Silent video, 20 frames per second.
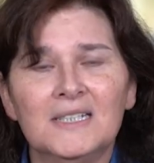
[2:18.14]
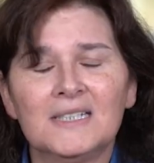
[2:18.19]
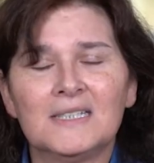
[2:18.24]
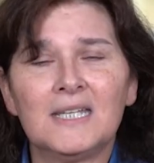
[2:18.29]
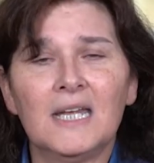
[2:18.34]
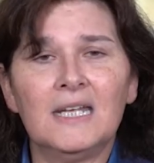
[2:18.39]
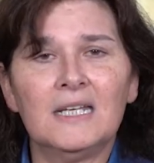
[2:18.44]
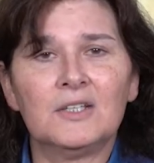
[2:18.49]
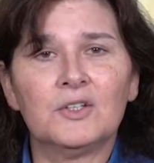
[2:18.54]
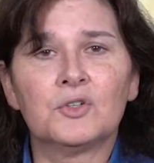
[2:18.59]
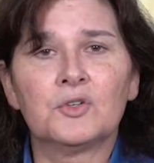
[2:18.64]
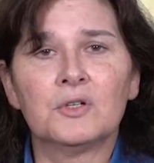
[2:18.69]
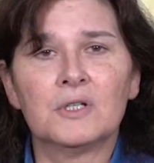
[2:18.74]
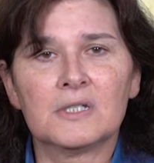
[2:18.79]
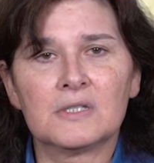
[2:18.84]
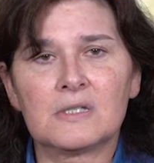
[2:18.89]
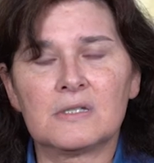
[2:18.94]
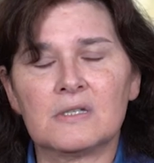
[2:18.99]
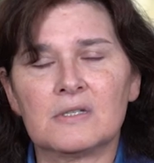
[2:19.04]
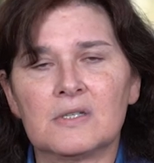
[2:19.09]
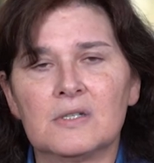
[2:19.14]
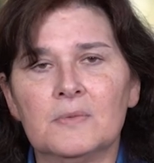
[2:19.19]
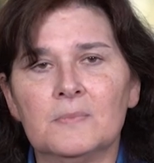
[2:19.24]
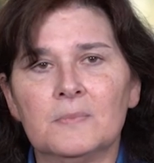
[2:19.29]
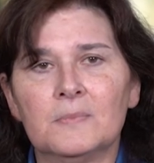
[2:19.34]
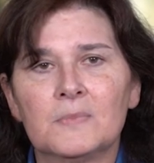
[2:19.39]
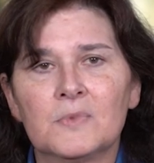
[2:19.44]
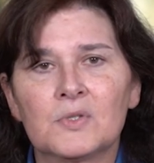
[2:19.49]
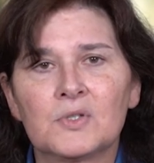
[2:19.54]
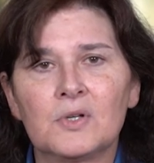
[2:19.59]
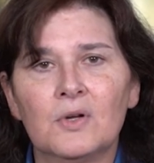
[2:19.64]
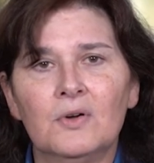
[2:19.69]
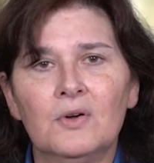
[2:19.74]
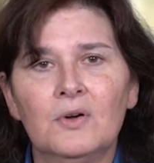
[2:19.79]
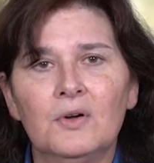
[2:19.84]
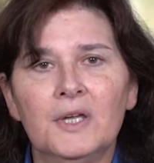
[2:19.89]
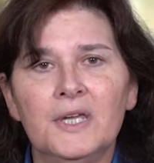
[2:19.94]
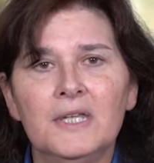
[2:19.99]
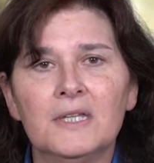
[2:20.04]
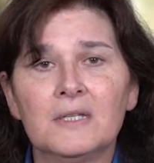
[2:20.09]
to take criticism.
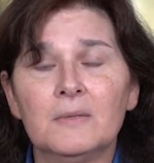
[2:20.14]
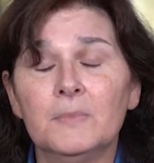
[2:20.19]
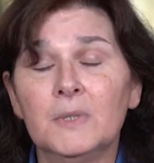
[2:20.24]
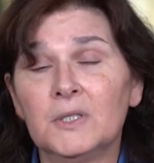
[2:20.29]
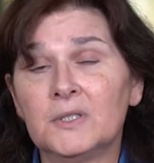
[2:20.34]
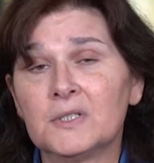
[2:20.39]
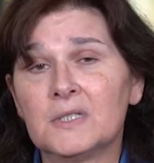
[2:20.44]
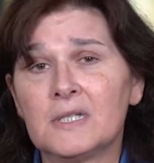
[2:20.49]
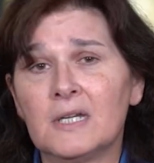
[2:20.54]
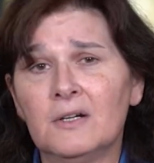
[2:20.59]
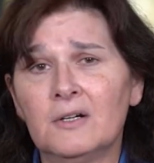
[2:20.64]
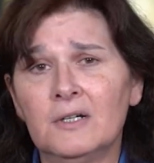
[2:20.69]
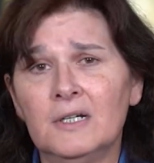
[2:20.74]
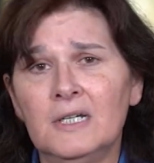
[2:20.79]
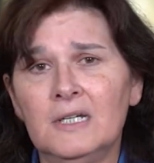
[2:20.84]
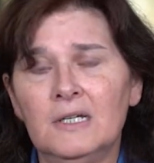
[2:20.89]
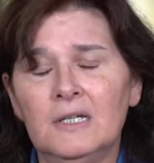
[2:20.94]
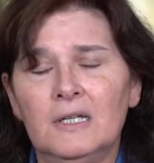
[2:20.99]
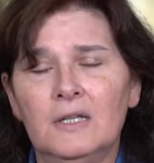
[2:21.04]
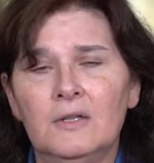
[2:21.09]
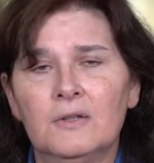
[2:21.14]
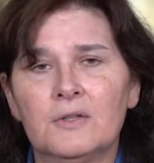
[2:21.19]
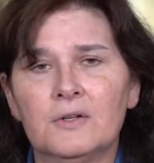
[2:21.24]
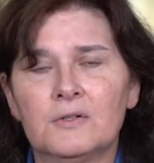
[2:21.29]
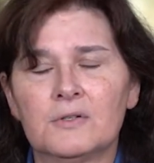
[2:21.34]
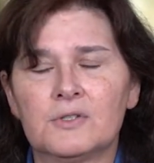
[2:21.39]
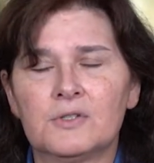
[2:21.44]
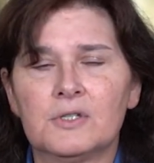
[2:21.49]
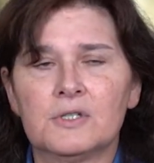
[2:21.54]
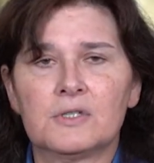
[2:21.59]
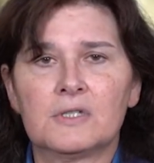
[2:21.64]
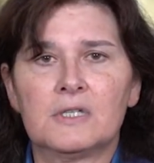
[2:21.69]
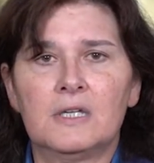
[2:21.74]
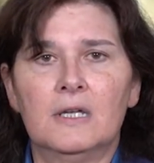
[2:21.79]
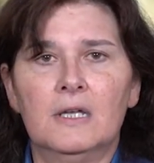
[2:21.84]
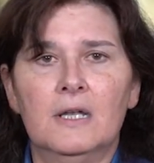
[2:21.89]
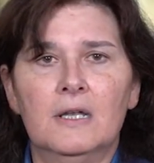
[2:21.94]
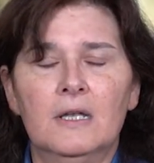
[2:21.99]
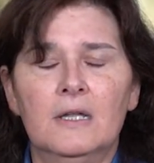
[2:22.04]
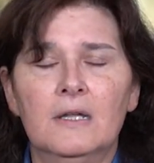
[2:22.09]
So in the military, there's just
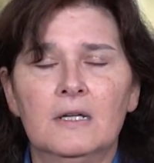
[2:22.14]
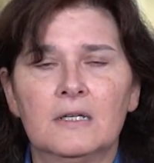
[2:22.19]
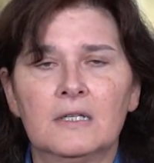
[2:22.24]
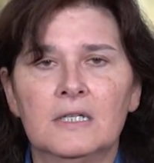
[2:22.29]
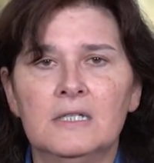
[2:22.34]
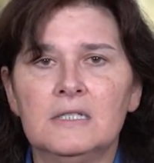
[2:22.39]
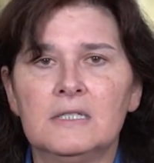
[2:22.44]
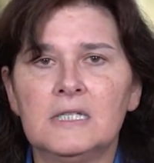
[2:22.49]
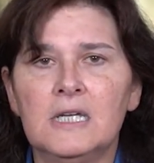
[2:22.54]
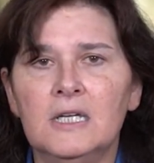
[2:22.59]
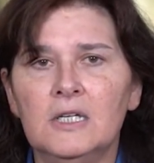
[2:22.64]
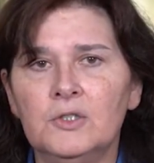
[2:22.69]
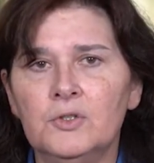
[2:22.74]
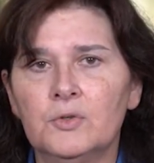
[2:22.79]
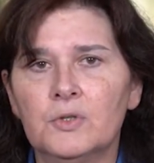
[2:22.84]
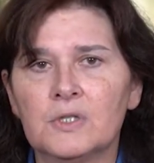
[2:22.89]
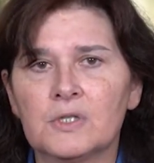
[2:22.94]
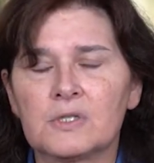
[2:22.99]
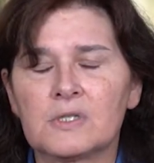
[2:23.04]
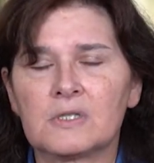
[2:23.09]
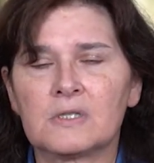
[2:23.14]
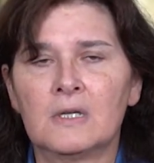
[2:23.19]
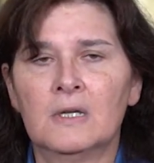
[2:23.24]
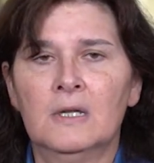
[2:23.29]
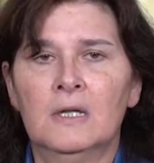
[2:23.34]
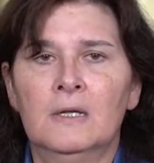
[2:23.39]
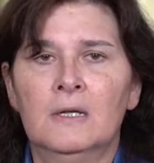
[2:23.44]
a continuous